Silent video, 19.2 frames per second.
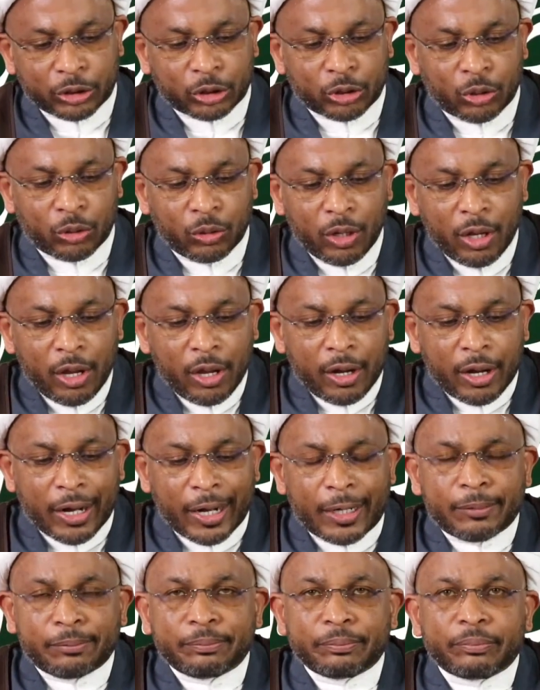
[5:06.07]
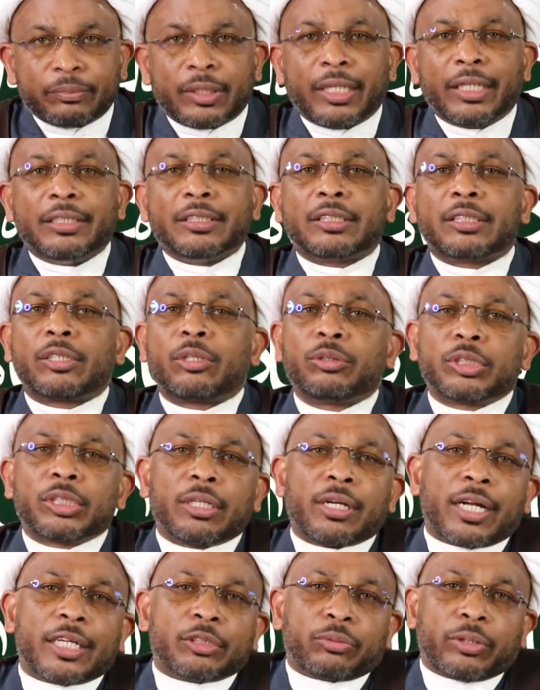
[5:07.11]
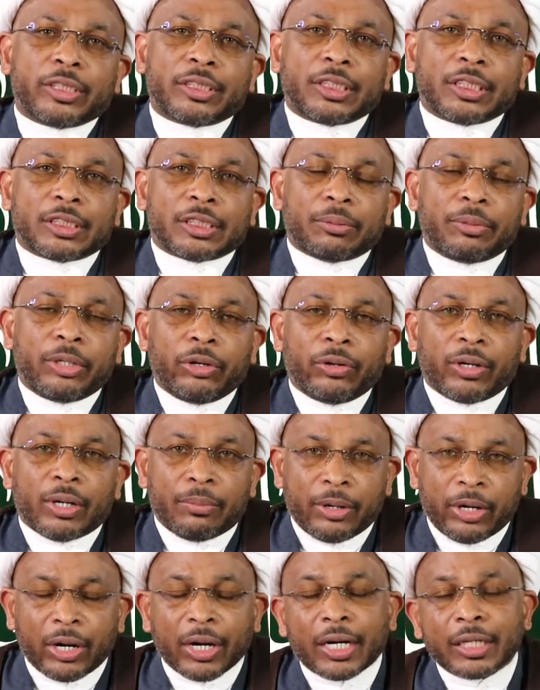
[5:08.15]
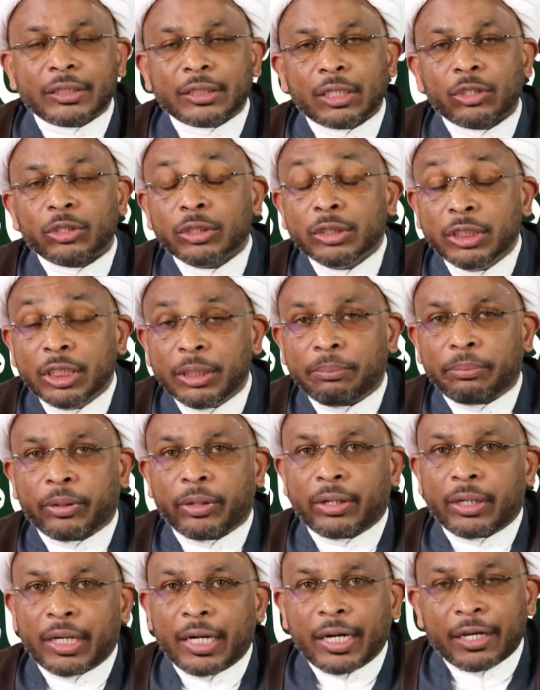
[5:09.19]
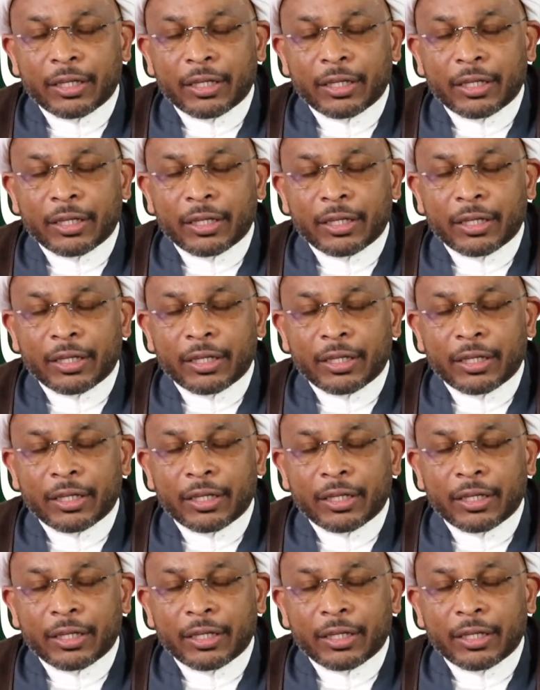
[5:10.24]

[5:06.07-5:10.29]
So the institutionalized racism here in America is a little deeper